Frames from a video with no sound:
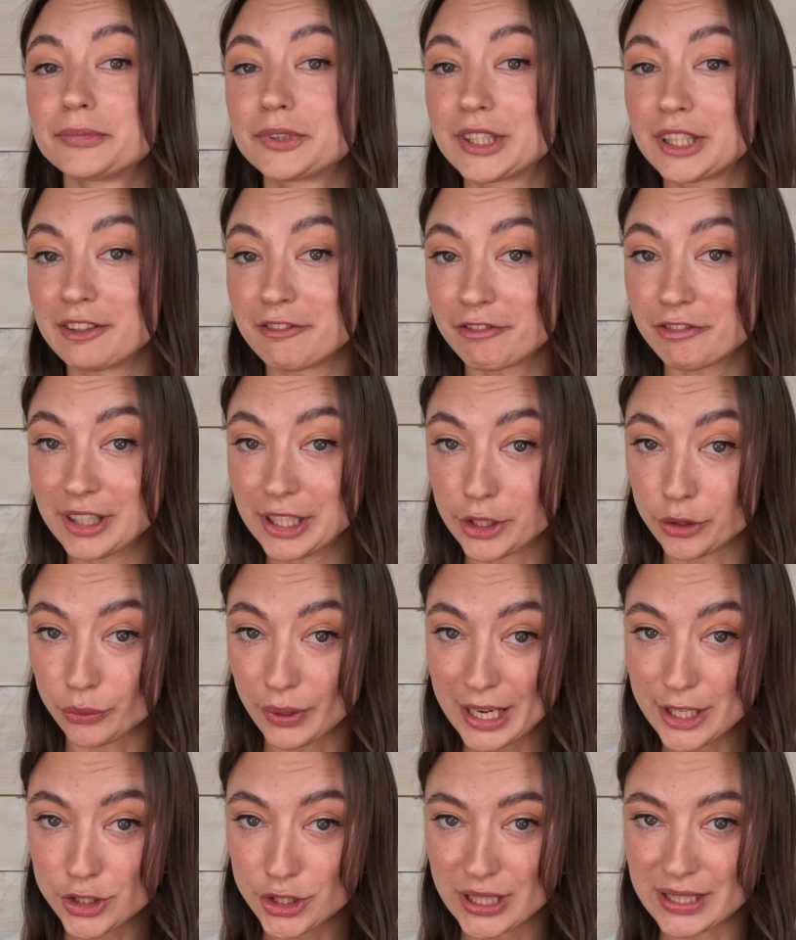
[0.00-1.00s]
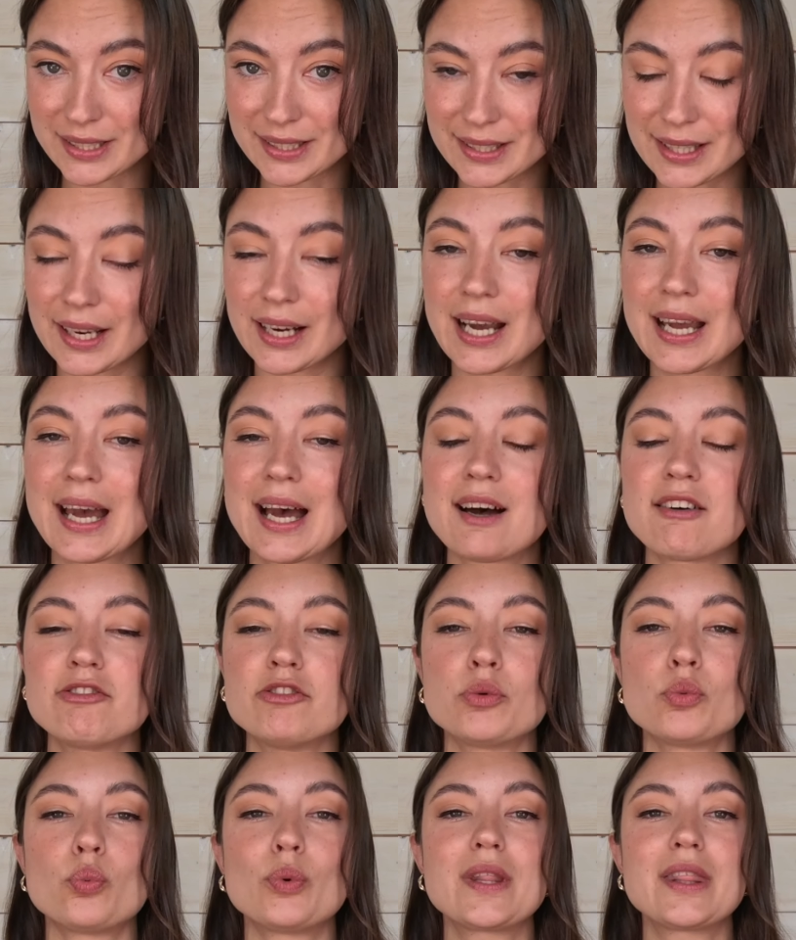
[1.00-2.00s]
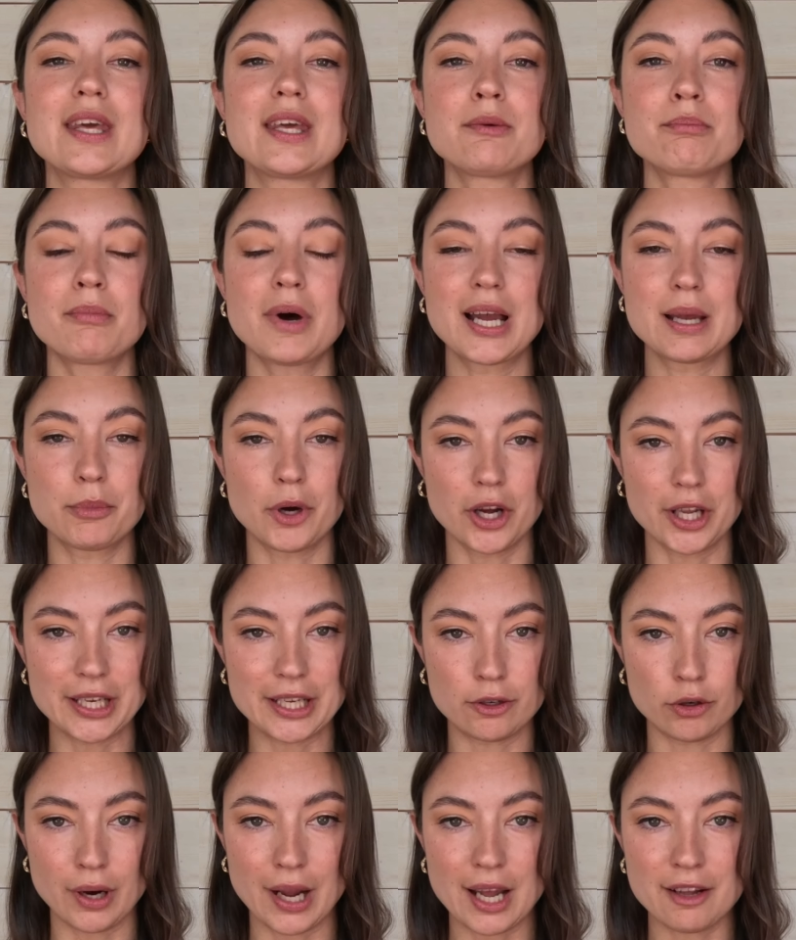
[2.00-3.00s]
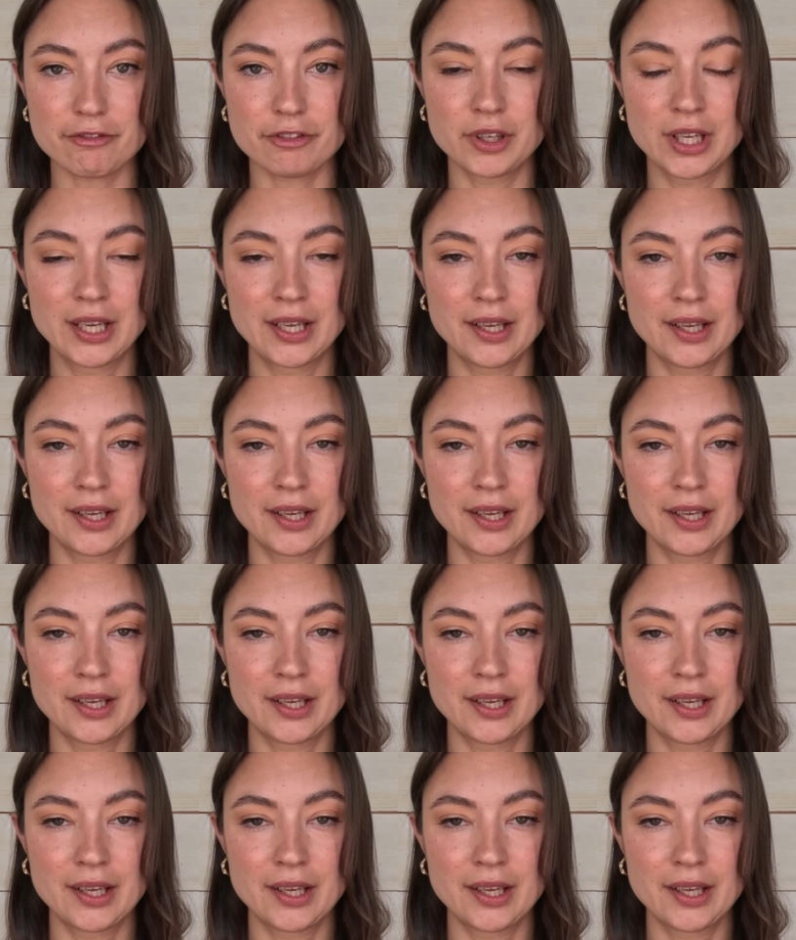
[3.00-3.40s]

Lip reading: configurations that I have within my body graph.